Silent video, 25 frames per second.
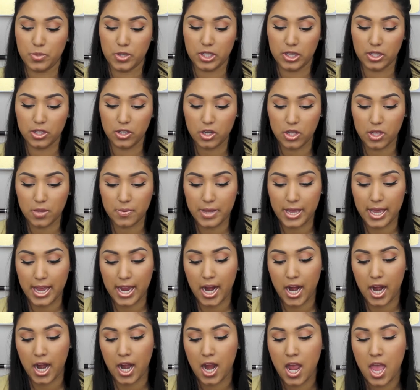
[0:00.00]
put a little on my
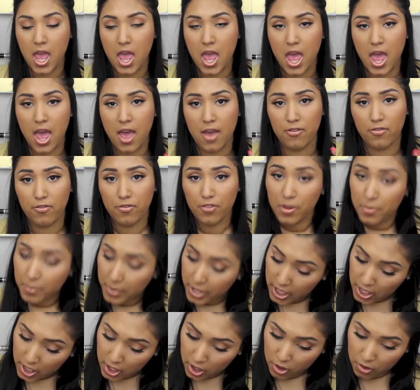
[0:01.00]
hair, flip
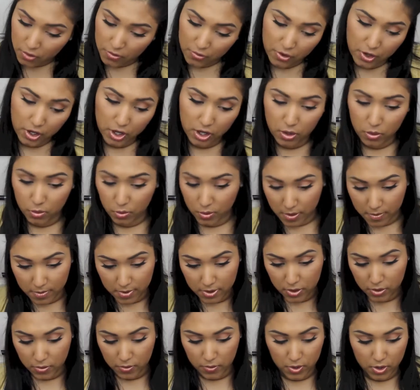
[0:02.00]
my hair over, rub
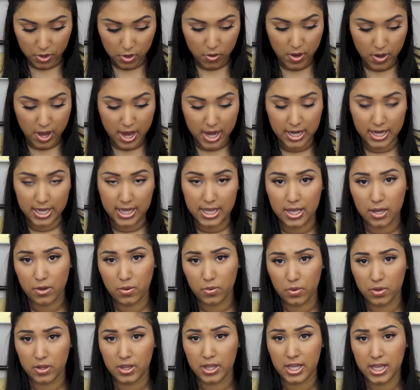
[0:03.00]
it through and get
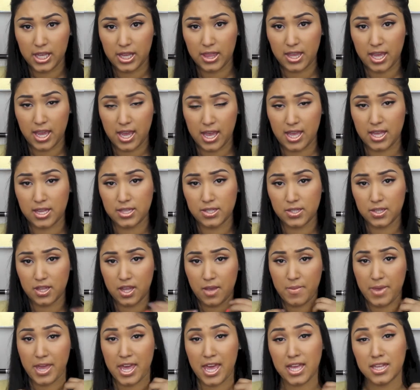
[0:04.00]
really in the ends so
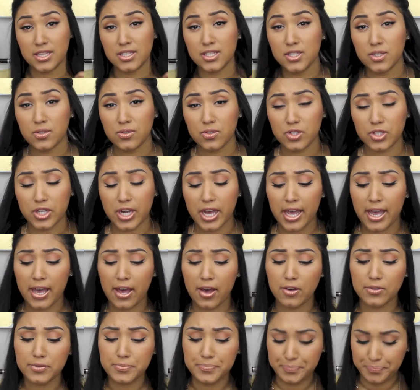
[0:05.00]
that my ends don't dry
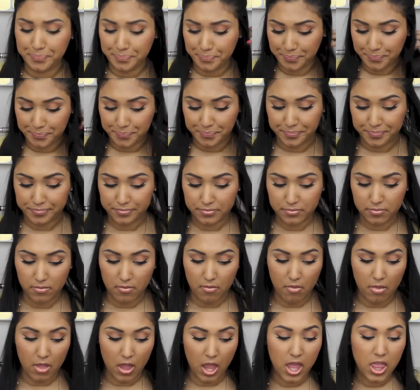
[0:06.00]
out
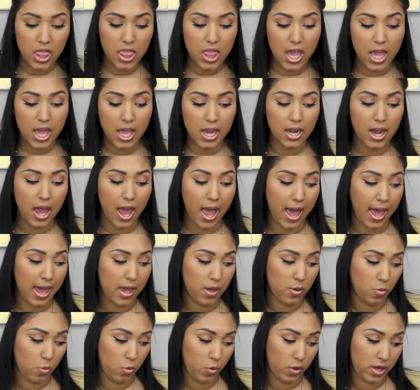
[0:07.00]
and then
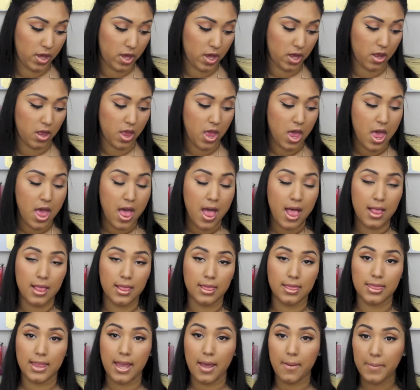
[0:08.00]
I will
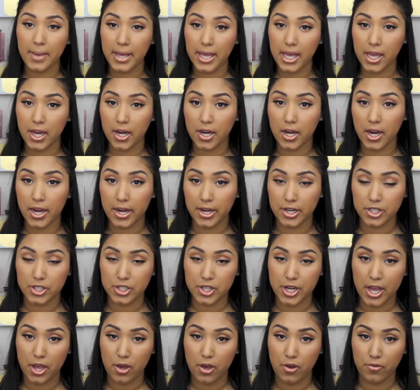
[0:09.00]
let my hair air
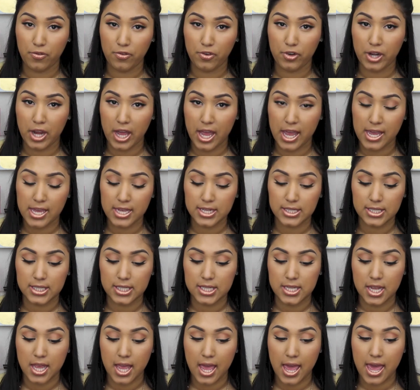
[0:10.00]
dry
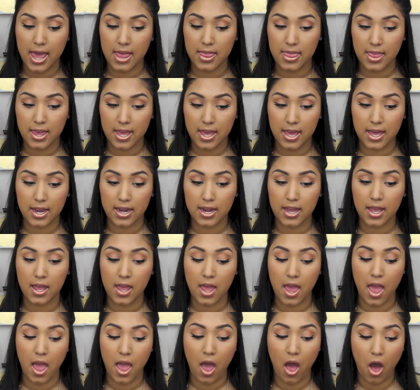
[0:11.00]
overnight and then
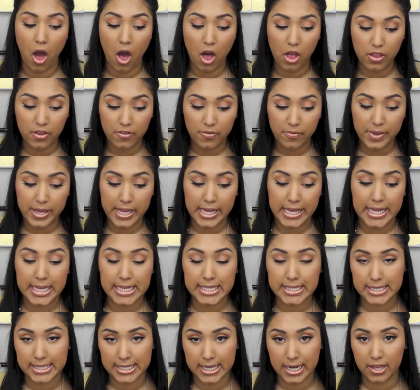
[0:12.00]
all of my
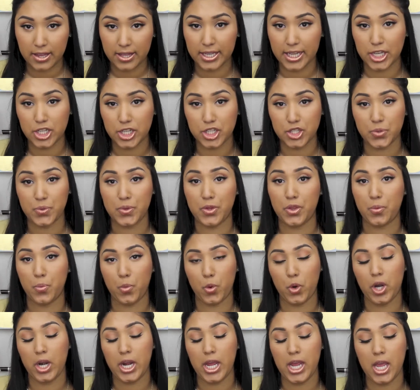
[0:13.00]
heat styling I do in the
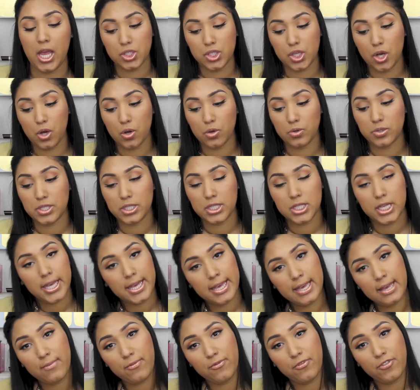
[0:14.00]
morning. So
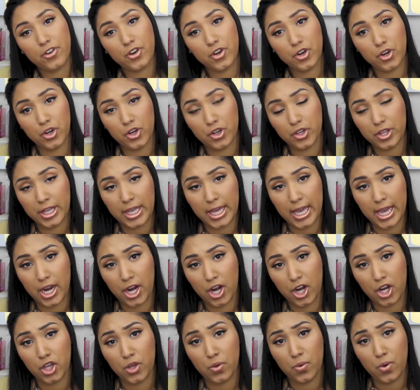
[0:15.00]
tip for curly
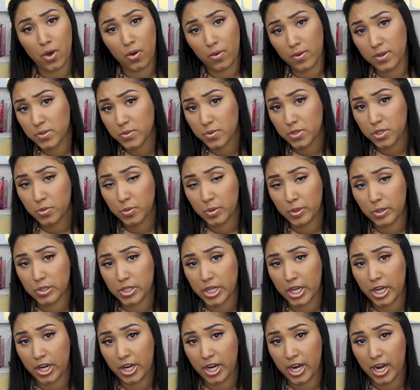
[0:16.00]
hair, you always want to blow
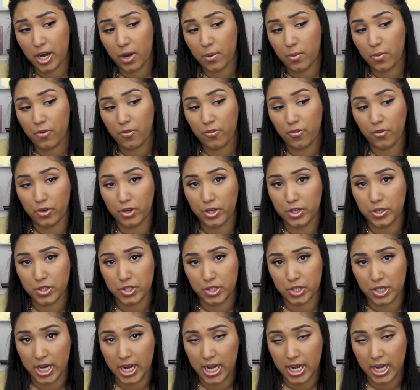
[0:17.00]
dry your hair before you
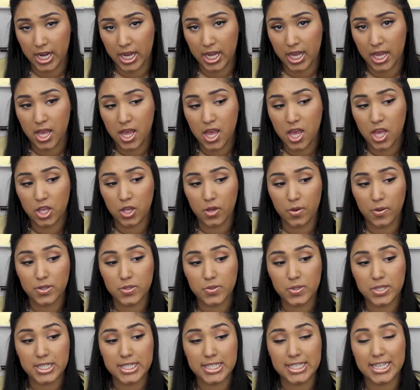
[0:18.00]
straighten it. You
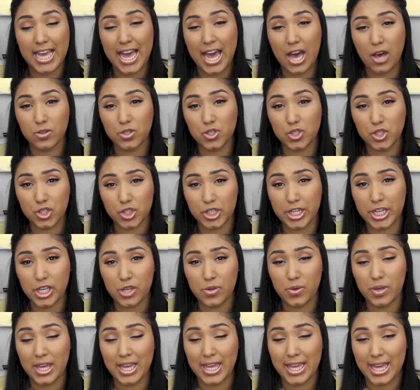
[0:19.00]
always want to see how straight
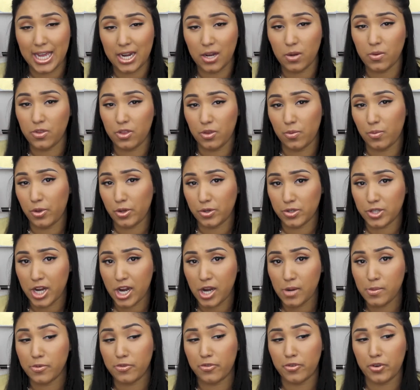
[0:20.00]
you can get it with a blow
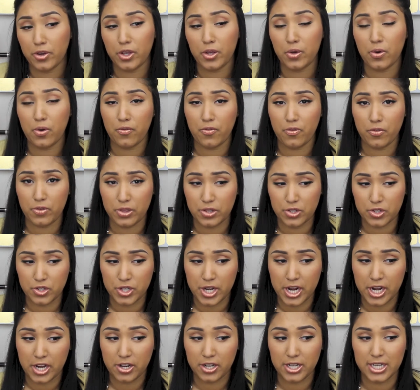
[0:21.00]
dryer before you go over with the
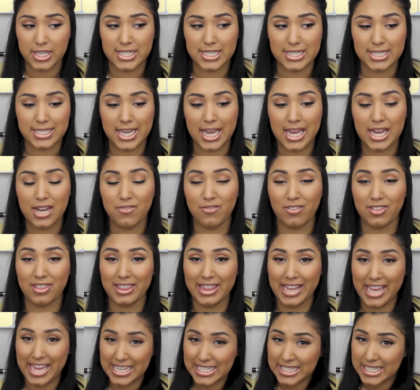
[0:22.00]
straightener because it's kind of
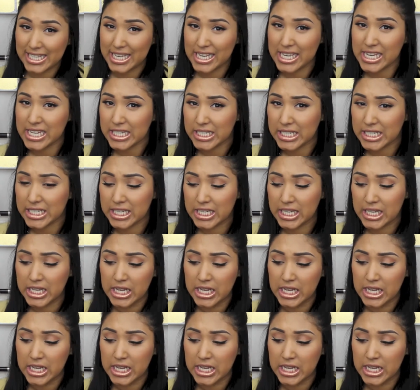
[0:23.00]
less heat